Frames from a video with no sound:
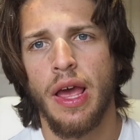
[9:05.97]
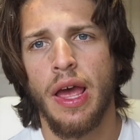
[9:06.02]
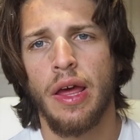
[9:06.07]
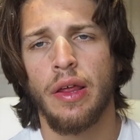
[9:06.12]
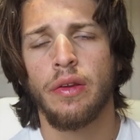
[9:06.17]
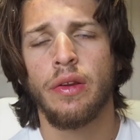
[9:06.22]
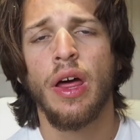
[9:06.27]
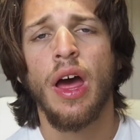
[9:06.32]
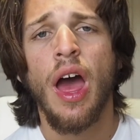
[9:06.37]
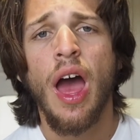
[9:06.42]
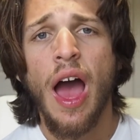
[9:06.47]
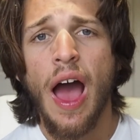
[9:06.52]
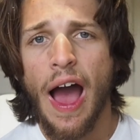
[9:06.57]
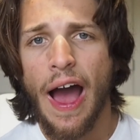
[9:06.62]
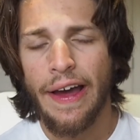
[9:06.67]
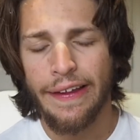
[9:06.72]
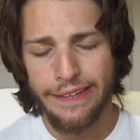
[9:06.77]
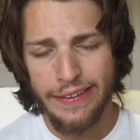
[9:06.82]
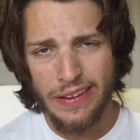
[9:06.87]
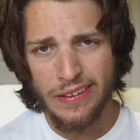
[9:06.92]
And
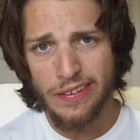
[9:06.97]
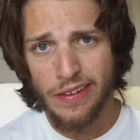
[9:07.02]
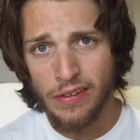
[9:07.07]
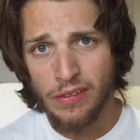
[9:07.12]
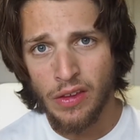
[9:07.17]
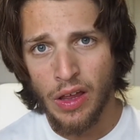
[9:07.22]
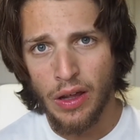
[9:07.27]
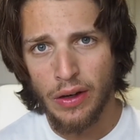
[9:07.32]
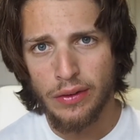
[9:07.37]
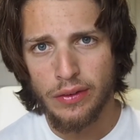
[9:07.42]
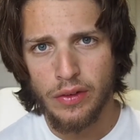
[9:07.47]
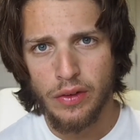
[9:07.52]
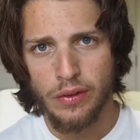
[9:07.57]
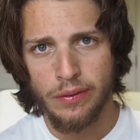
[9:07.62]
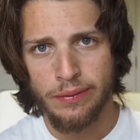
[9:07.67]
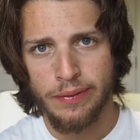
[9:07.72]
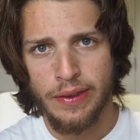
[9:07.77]
I think the title of the